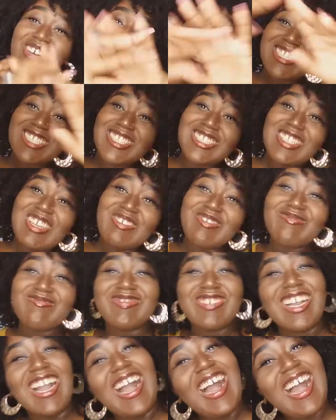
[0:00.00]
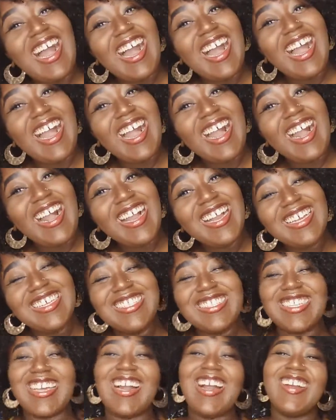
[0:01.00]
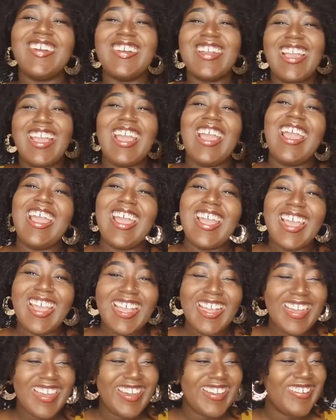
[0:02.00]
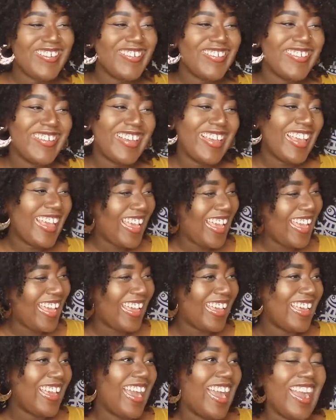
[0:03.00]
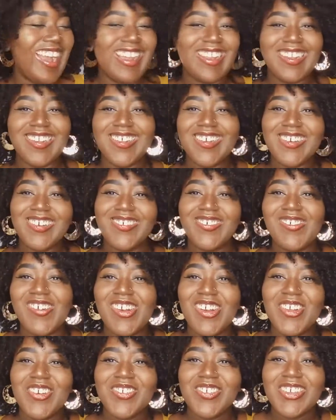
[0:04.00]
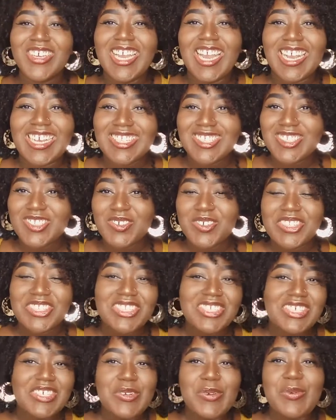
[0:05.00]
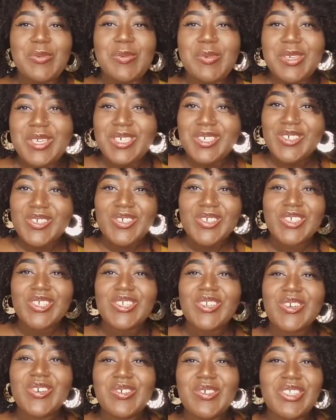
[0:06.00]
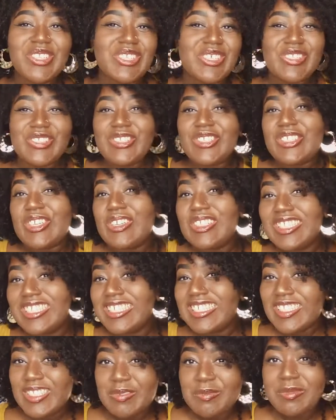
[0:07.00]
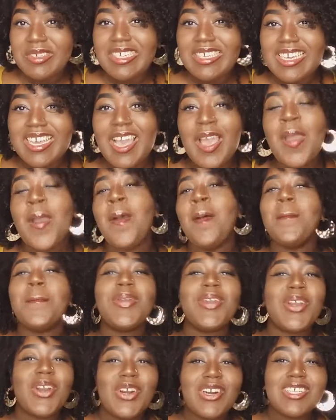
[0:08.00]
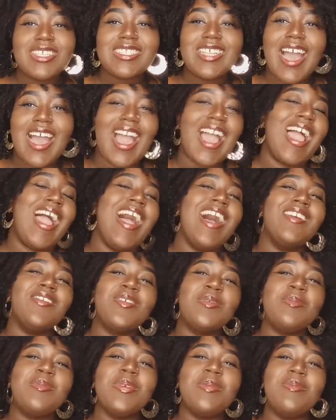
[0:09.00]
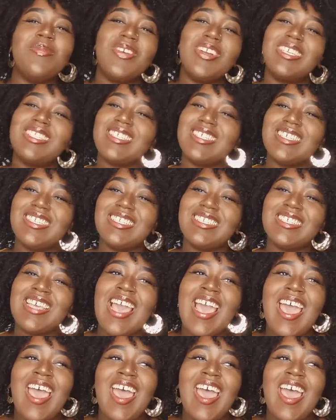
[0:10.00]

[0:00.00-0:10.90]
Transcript: What's up, guys? Okay, I know one of you guys want to kill me or want to do something to me because I haven't been present.